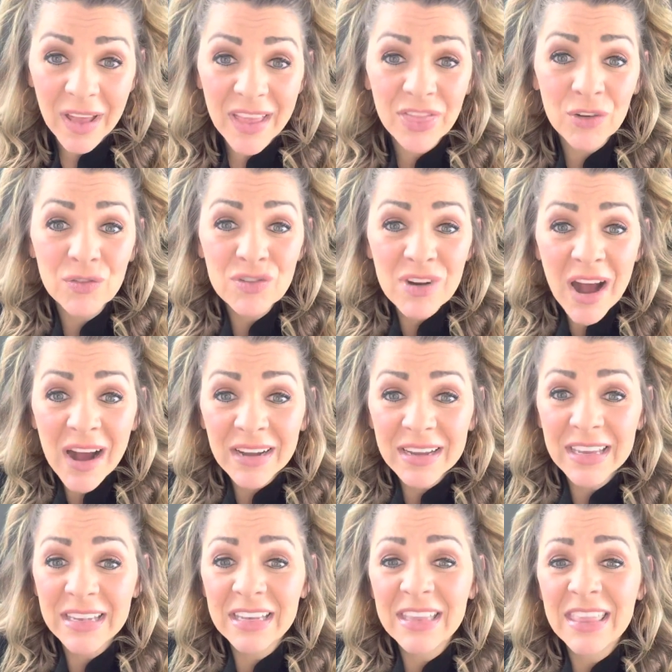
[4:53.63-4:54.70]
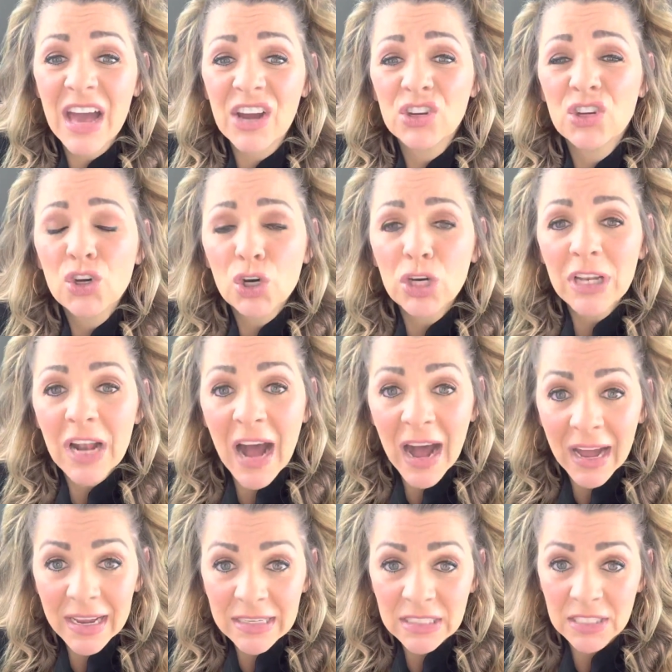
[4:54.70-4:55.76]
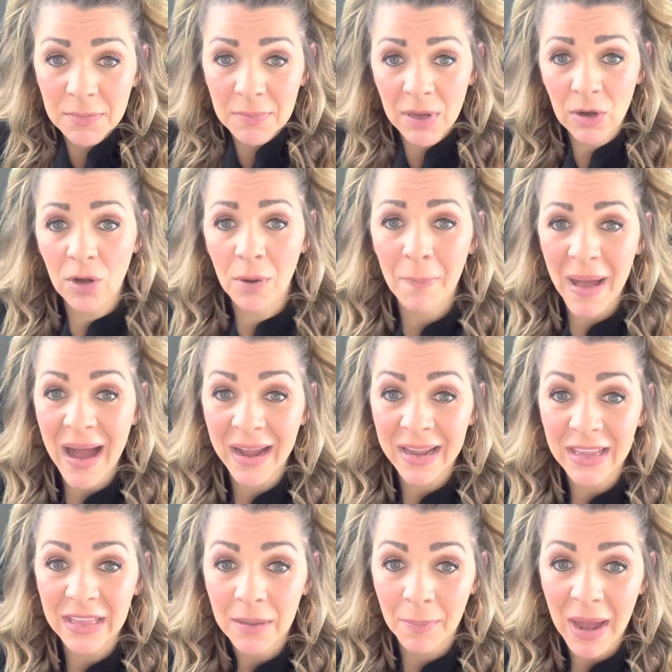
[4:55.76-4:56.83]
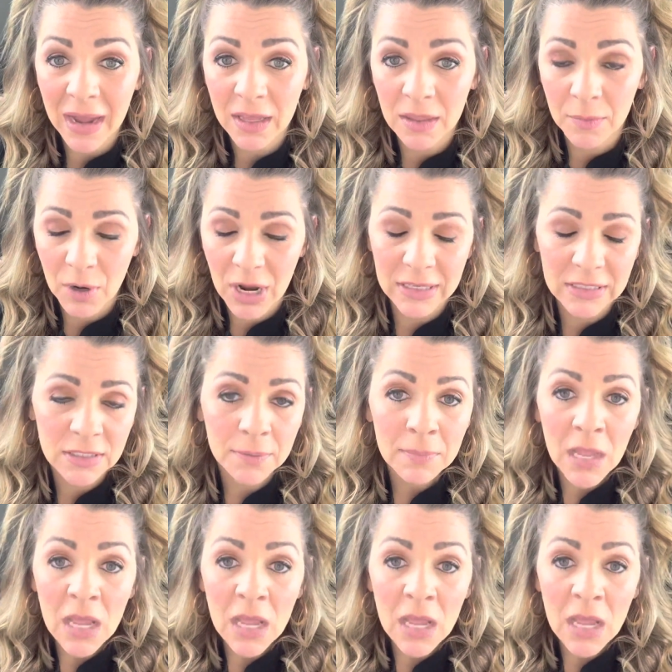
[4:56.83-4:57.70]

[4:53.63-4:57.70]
and they're not getting that good hind milk back in the back of the breast.